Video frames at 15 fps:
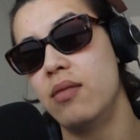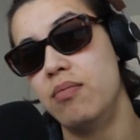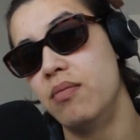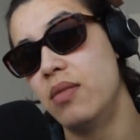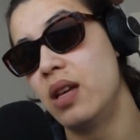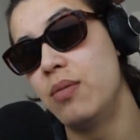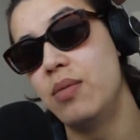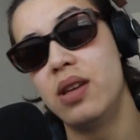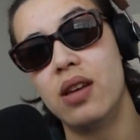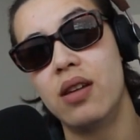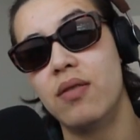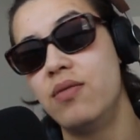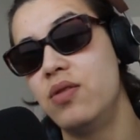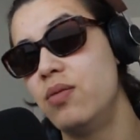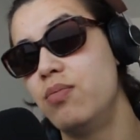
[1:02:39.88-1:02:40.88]
Maybe
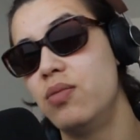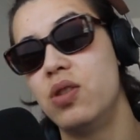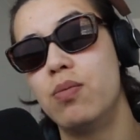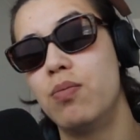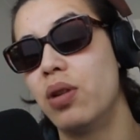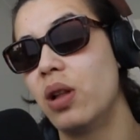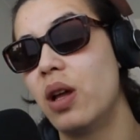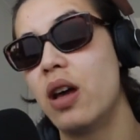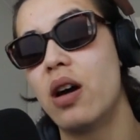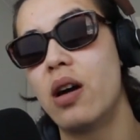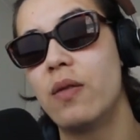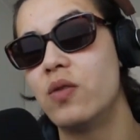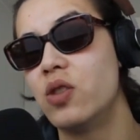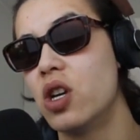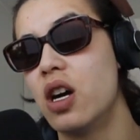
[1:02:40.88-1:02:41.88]
if
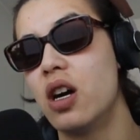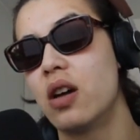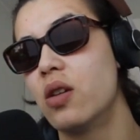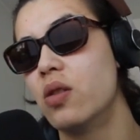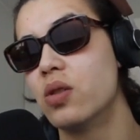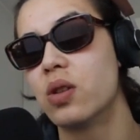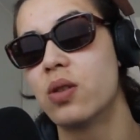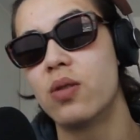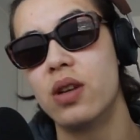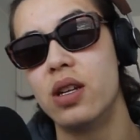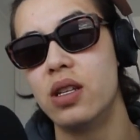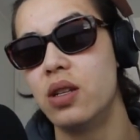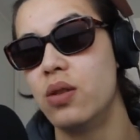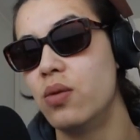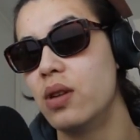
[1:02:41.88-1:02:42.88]
playoff jaw goes
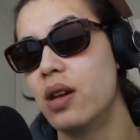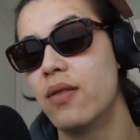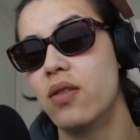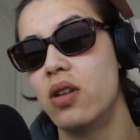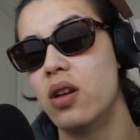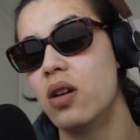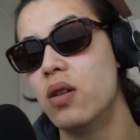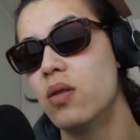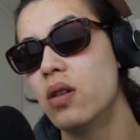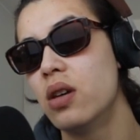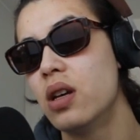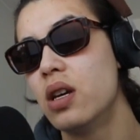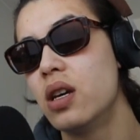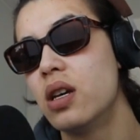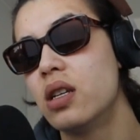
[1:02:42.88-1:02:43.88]
crazy, we never know.
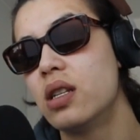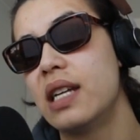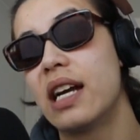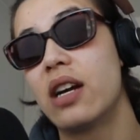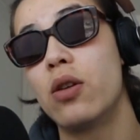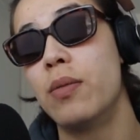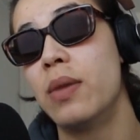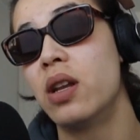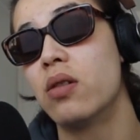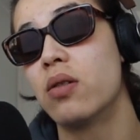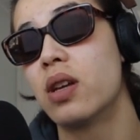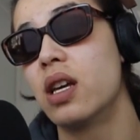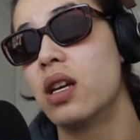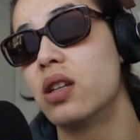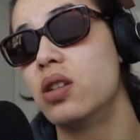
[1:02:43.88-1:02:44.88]
Sacramento
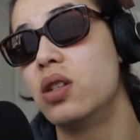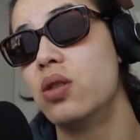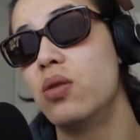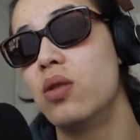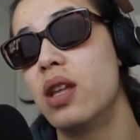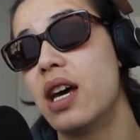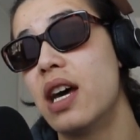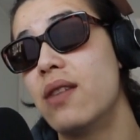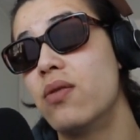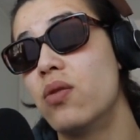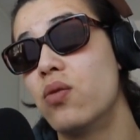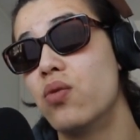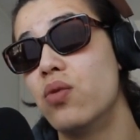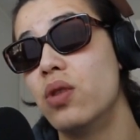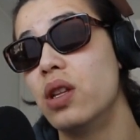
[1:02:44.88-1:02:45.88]
Kings too. They have a
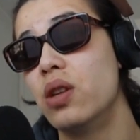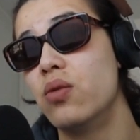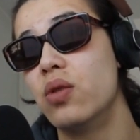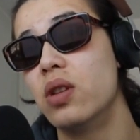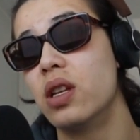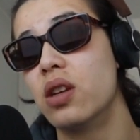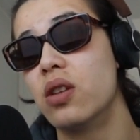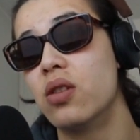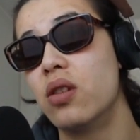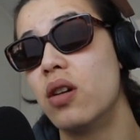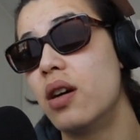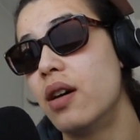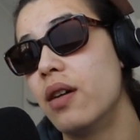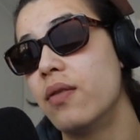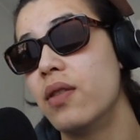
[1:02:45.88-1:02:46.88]
really, really good
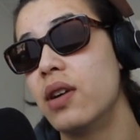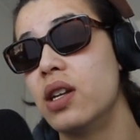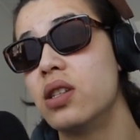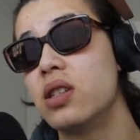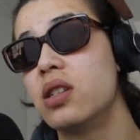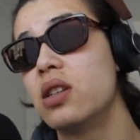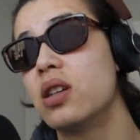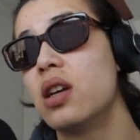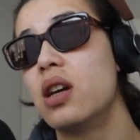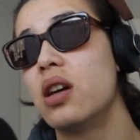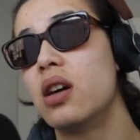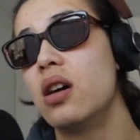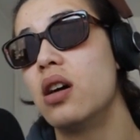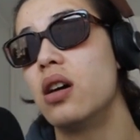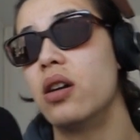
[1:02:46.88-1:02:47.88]
offense.
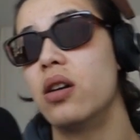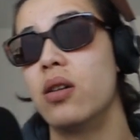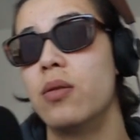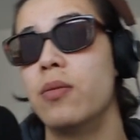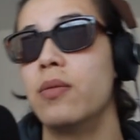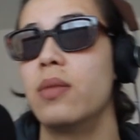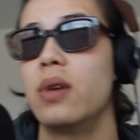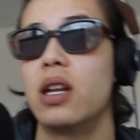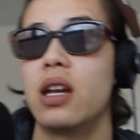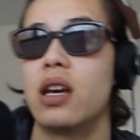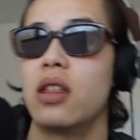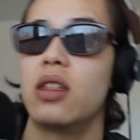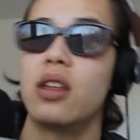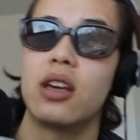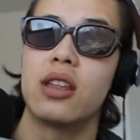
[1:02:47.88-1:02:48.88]
And
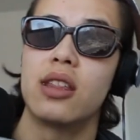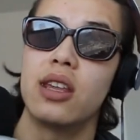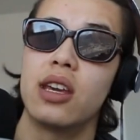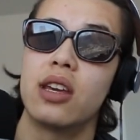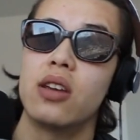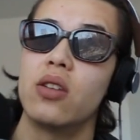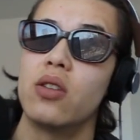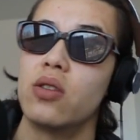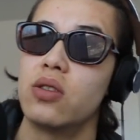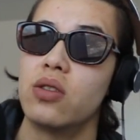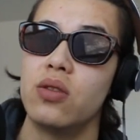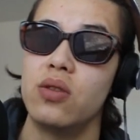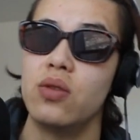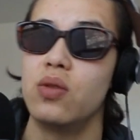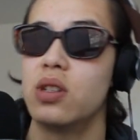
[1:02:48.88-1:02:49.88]
I think they could
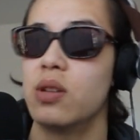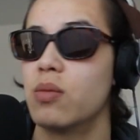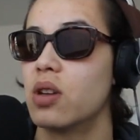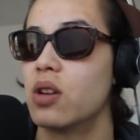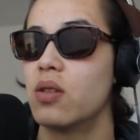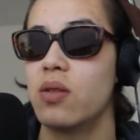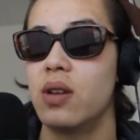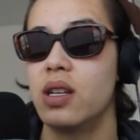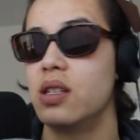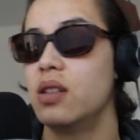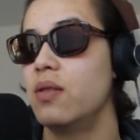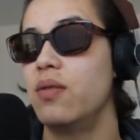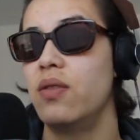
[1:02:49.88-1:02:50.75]
also do something crazy.